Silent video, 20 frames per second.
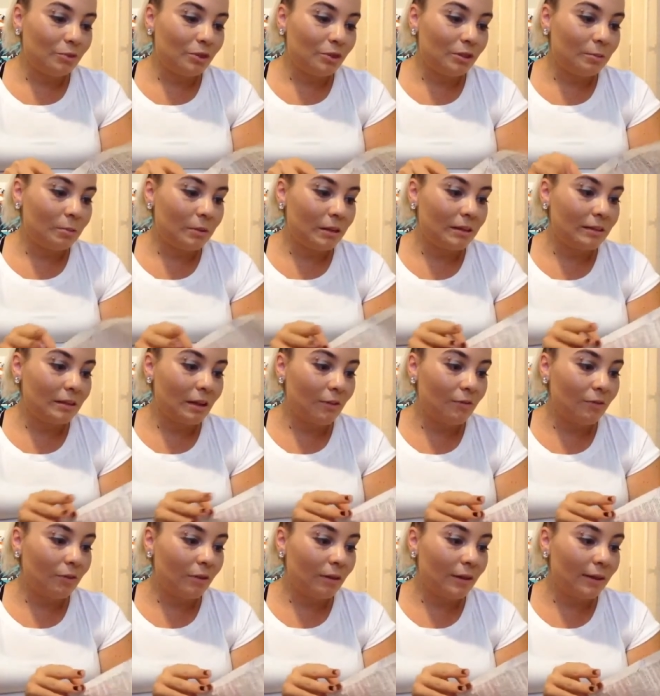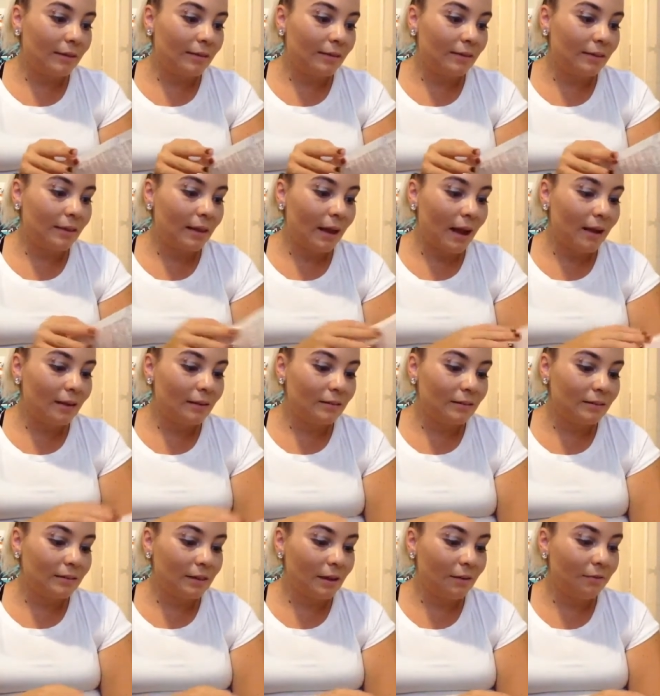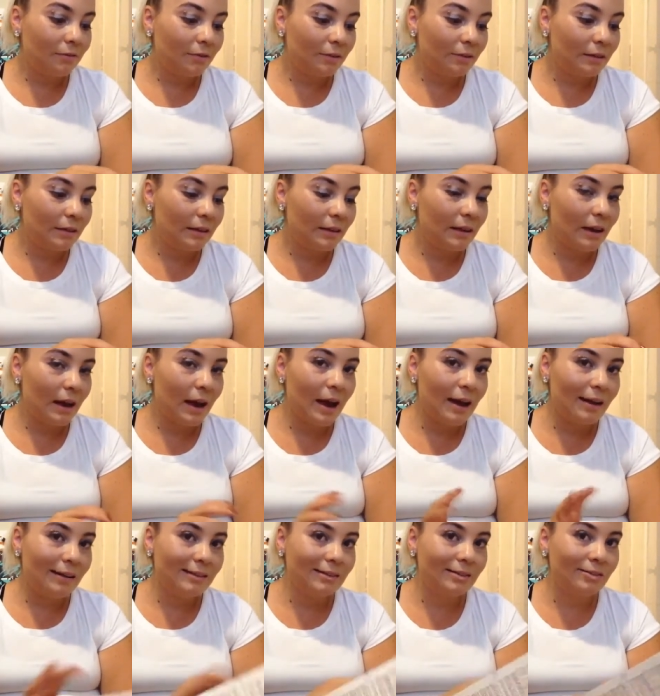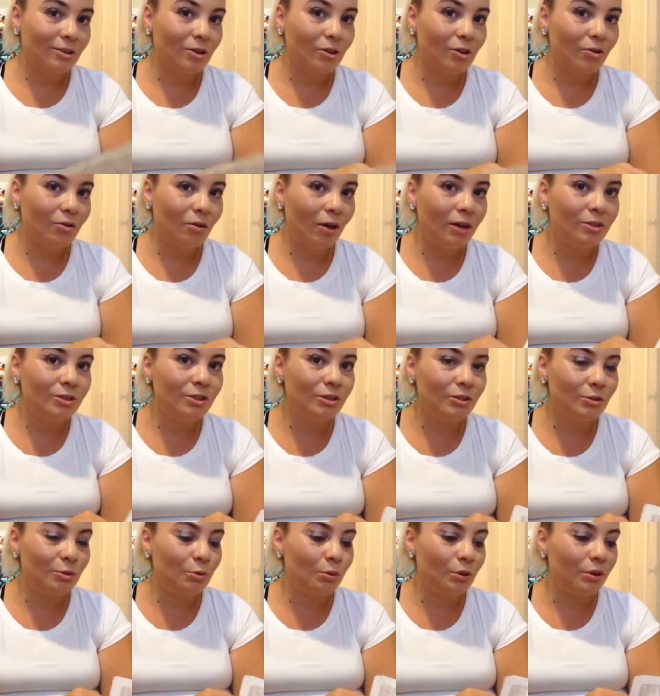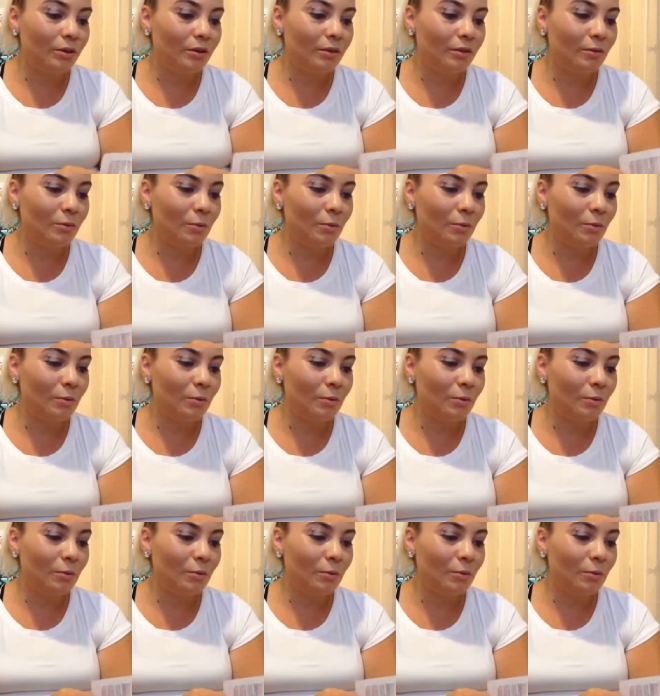just because I feel like that definitely has a lot to do with